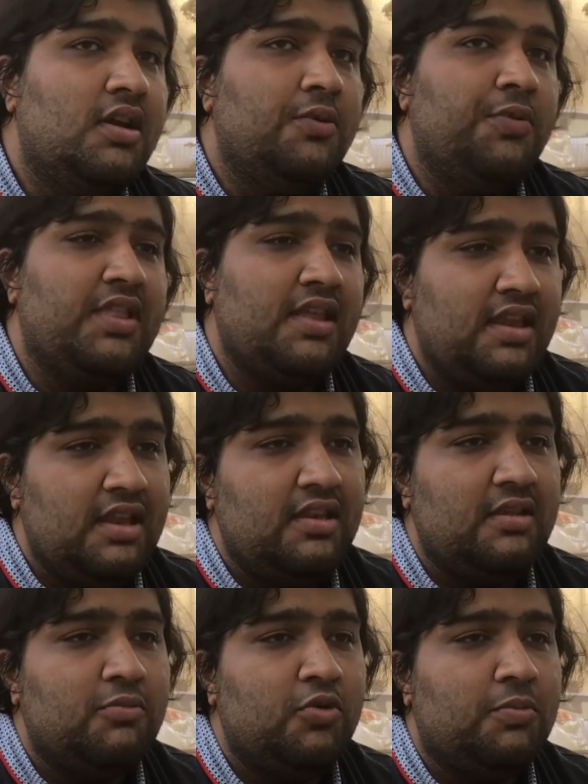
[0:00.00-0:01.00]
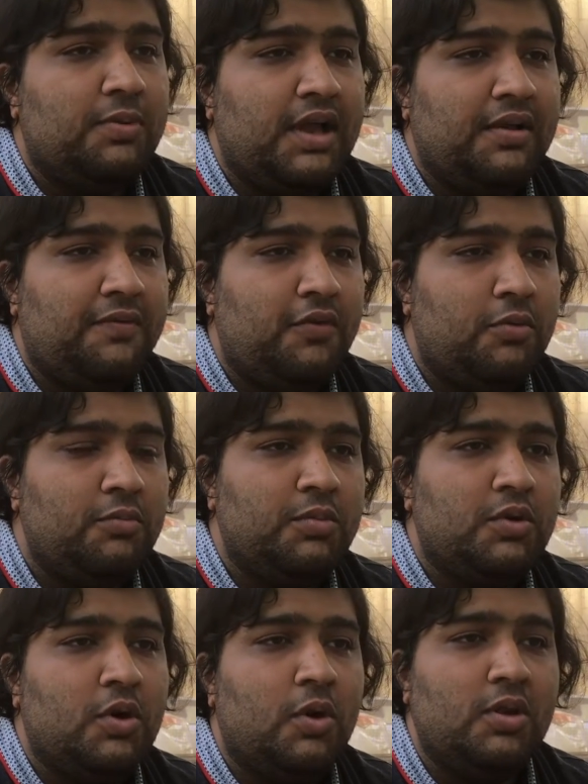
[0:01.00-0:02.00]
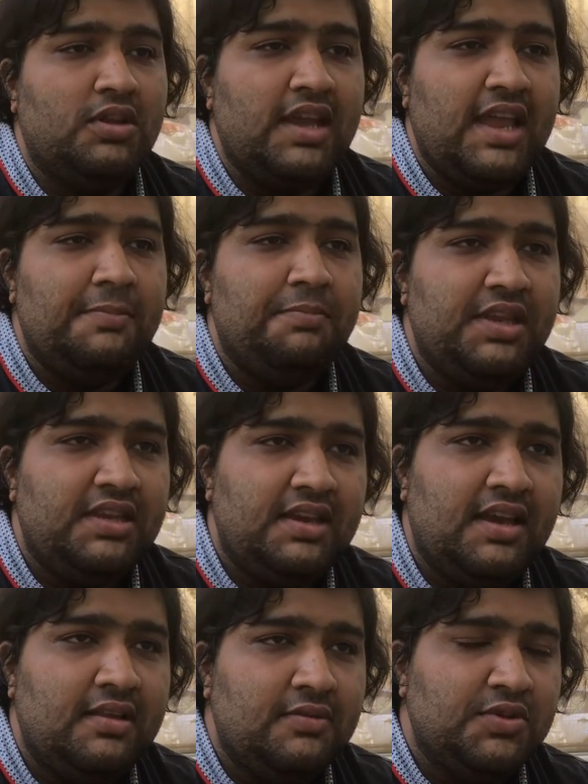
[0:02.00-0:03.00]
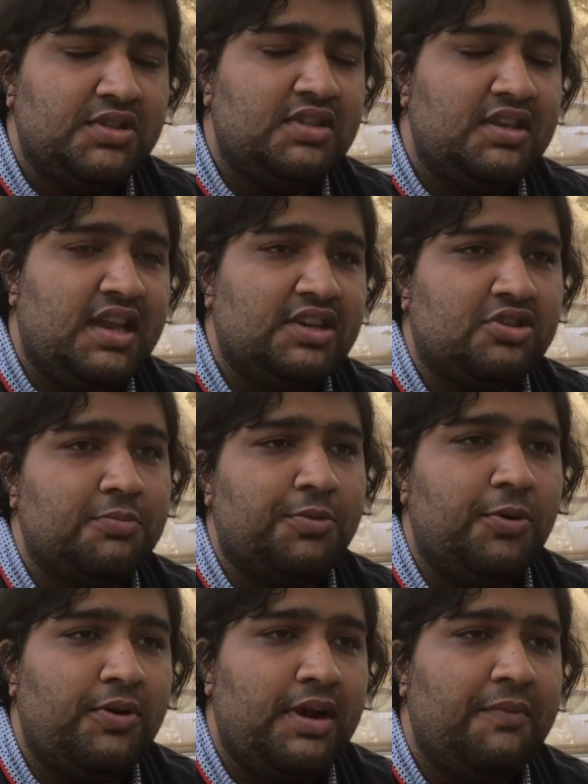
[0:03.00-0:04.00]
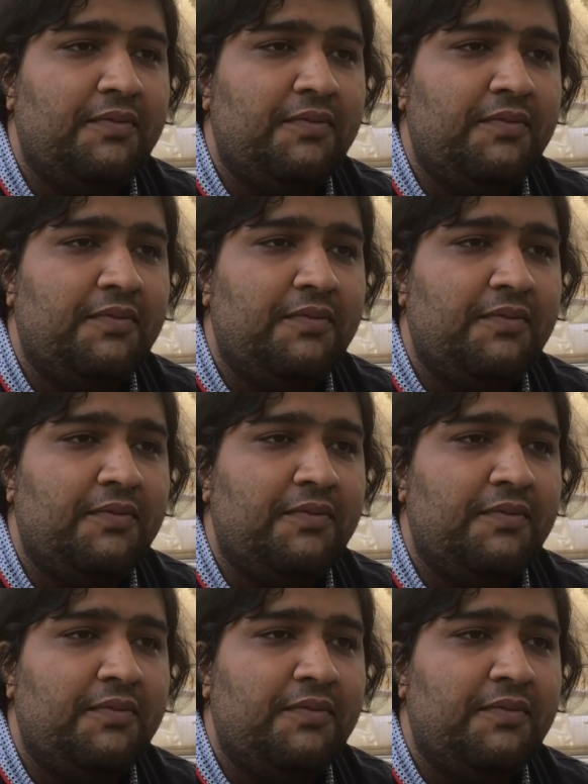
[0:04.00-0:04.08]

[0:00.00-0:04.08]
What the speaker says: with an Indian MOOC platform called NPTEL, which is the National Program